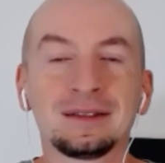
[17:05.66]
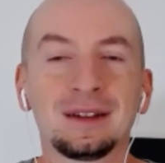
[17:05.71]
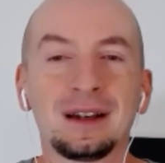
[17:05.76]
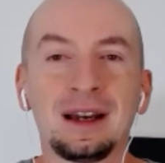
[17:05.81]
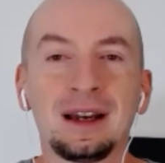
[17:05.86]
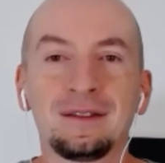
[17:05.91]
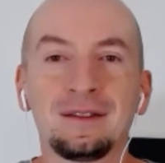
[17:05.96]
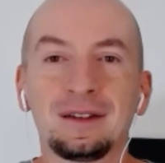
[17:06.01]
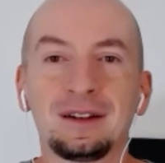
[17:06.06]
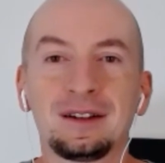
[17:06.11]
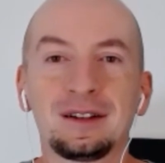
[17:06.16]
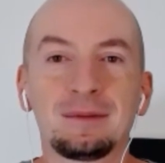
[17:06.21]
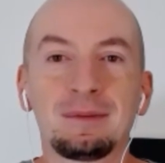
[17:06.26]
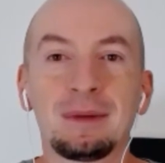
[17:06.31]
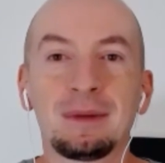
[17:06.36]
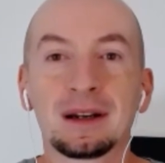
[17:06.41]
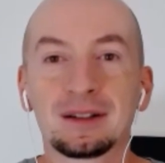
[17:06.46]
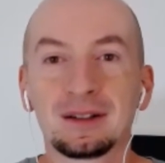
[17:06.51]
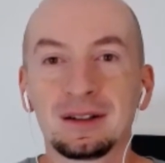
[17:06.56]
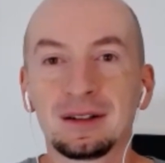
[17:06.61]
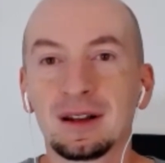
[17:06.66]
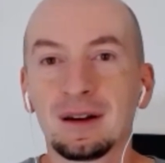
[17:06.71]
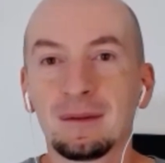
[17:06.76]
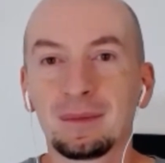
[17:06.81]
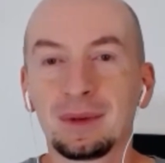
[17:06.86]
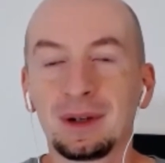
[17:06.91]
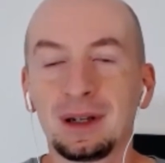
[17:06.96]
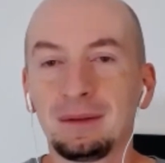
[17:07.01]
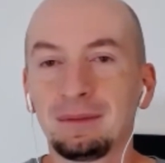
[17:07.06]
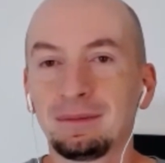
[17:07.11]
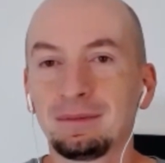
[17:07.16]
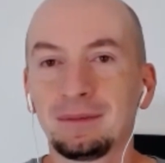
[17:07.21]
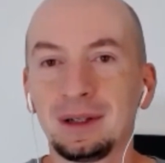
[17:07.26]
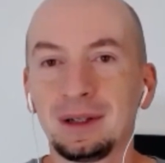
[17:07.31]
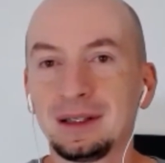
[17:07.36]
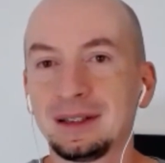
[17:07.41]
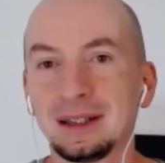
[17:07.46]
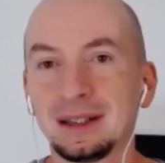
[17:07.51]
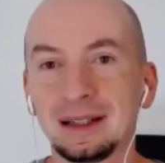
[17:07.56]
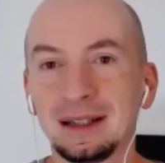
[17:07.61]
have an inspection company
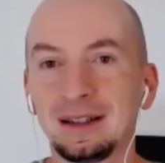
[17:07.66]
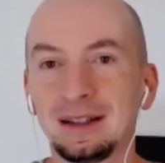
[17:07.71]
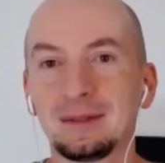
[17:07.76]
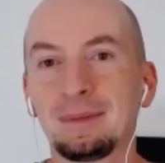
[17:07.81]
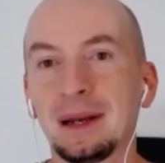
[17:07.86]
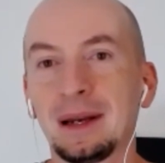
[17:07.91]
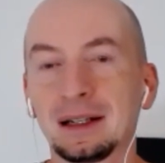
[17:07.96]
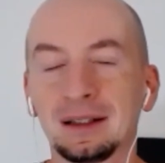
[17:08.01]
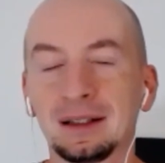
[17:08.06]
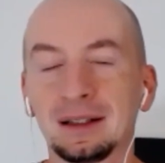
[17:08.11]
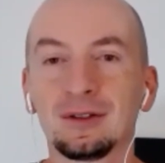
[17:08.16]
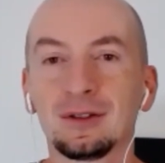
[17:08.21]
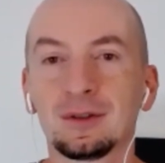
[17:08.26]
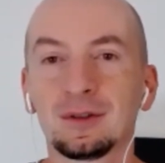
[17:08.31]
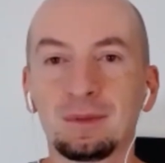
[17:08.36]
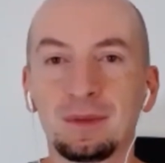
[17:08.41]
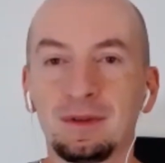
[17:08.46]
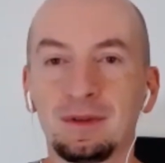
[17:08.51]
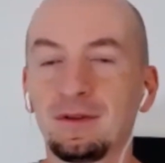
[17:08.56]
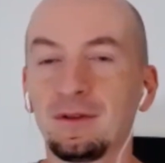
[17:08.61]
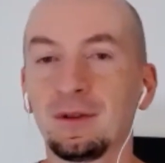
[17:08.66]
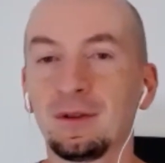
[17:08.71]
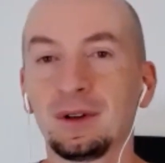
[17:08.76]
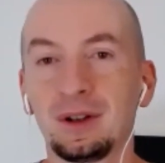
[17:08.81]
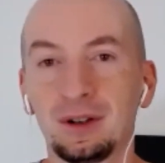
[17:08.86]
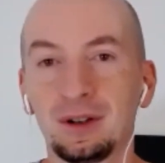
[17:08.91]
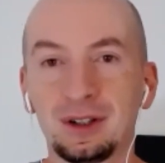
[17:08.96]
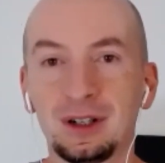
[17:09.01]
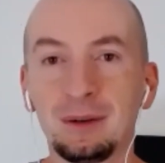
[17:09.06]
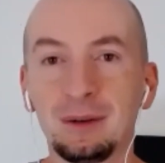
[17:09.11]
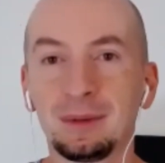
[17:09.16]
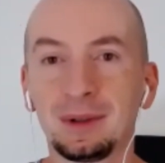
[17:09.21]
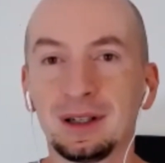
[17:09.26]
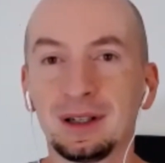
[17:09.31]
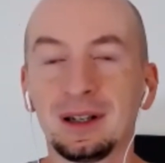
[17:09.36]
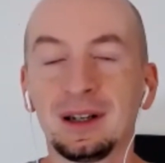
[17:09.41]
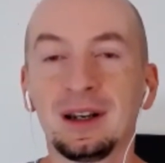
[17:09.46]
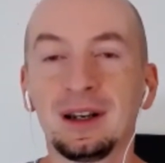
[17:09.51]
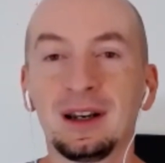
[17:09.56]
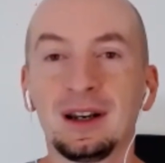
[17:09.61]
basically inspect the goods before they're shipped.
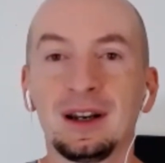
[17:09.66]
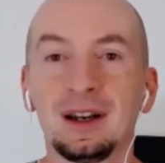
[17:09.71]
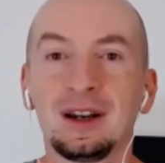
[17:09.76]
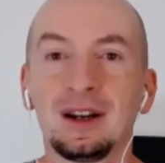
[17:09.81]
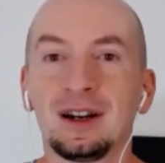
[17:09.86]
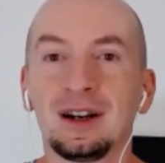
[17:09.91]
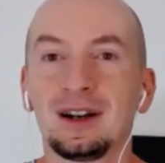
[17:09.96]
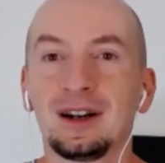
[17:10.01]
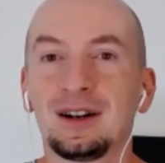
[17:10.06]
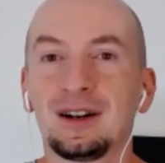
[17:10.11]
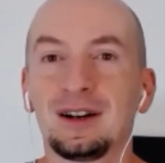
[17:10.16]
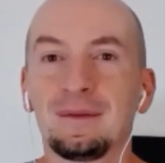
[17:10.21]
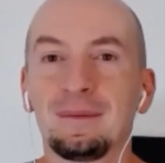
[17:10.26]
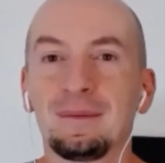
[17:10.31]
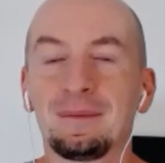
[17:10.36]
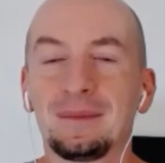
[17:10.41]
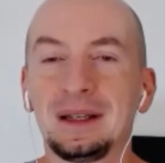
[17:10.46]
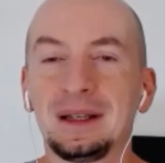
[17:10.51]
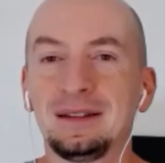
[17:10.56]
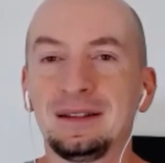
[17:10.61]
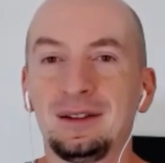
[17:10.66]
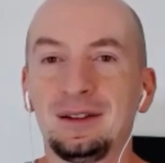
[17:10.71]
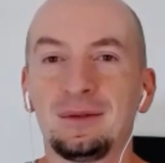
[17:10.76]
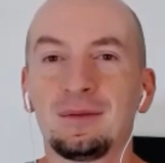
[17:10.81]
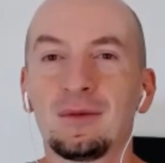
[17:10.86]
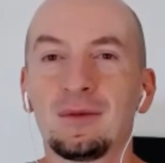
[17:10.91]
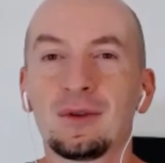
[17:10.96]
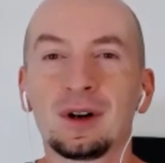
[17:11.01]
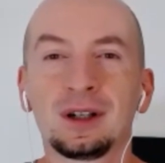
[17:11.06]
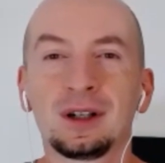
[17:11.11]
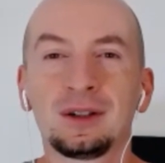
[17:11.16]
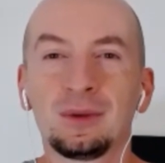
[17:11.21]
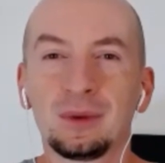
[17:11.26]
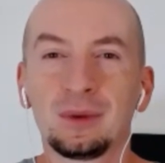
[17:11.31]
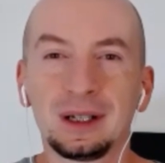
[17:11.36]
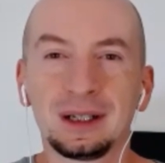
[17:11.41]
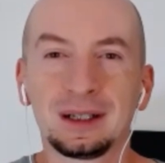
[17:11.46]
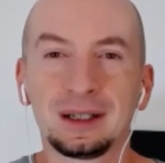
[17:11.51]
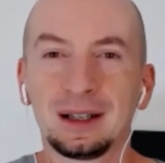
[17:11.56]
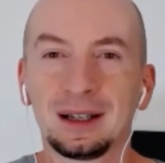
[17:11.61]
Is there more
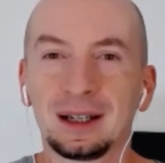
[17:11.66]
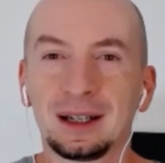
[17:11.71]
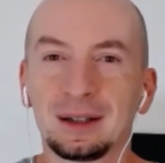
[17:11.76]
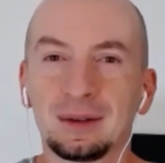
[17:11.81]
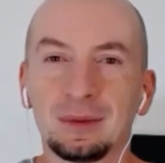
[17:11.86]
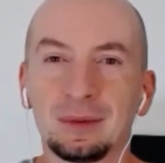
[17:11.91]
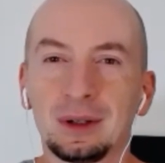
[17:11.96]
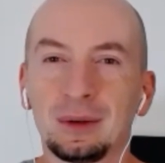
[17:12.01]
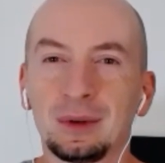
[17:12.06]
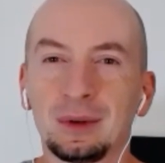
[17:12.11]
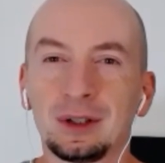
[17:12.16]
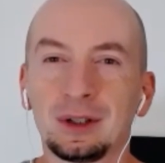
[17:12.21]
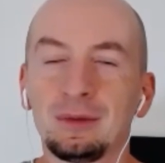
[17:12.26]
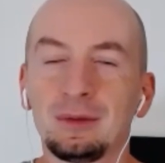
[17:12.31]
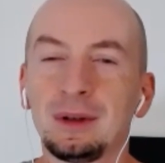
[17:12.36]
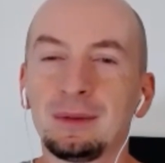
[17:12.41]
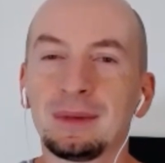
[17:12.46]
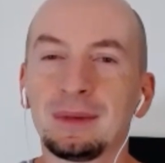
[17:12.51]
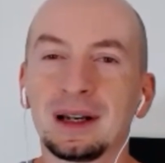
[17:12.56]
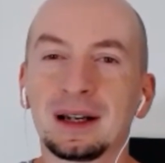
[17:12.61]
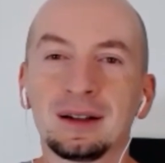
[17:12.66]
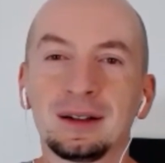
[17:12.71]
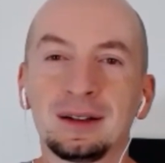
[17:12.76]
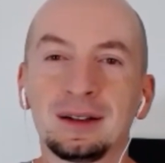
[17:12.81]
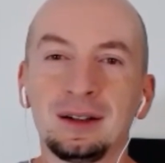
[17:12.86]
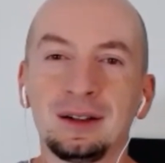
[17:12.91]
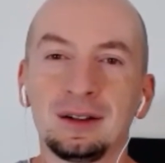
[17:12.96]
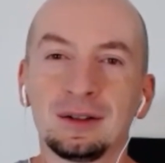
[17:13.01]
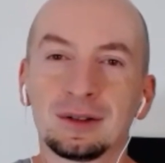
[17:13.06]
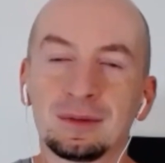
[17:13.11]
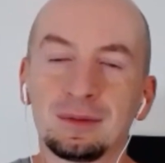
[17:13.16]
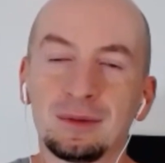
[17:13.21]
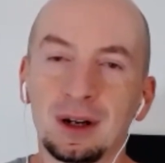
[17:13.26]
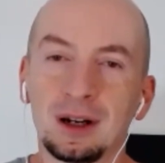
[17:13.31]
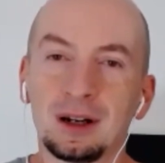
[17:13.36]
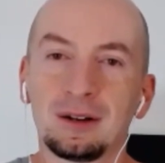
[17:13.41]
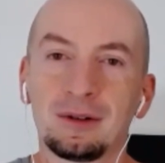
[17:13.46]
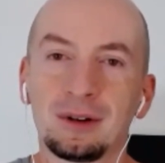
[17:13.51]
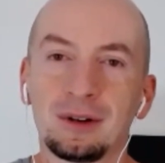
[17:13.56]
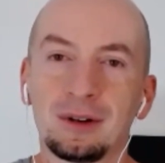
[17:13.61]
to it? Like, what do you mean by continuous
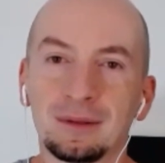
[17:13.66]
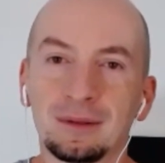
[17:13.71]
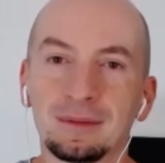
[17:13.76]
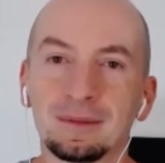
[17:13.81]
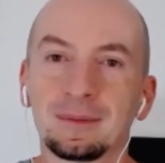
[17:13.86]
monitoring?